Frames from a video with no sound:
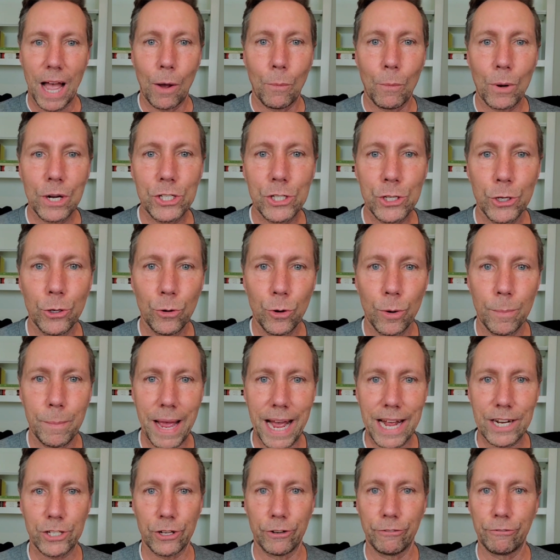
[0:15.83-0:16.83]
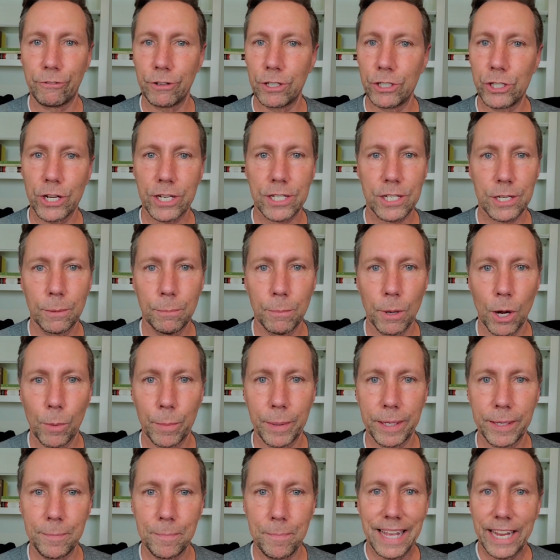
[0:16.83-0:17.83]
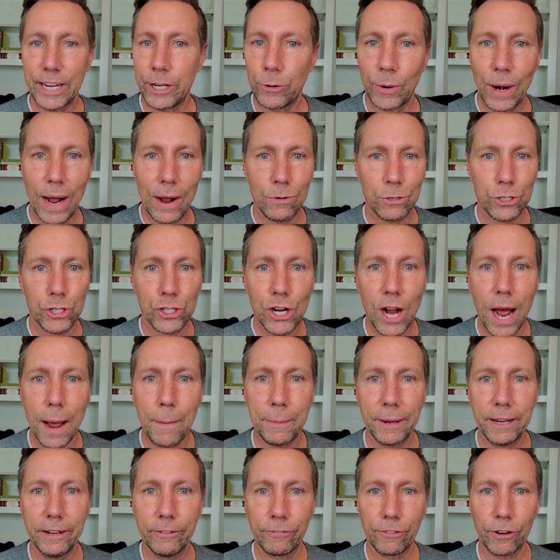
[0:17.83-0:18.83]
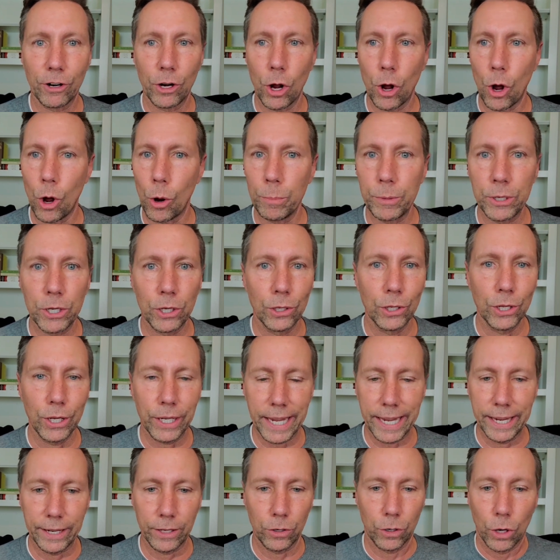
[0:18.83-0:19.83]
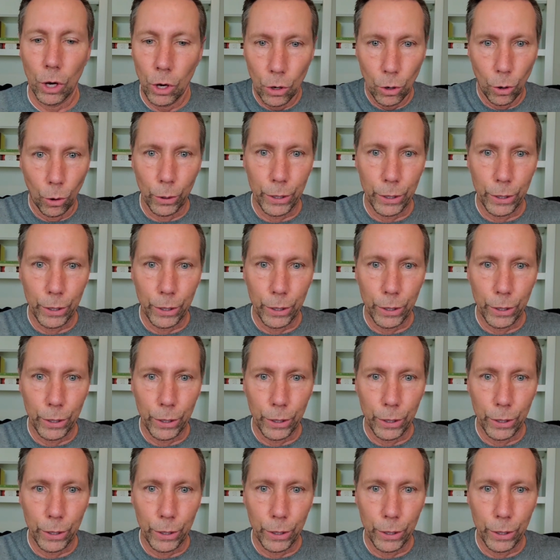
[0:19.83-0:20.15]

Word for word: I want you to imagine for just a moment that you're out shopping for a home, you're looking, or,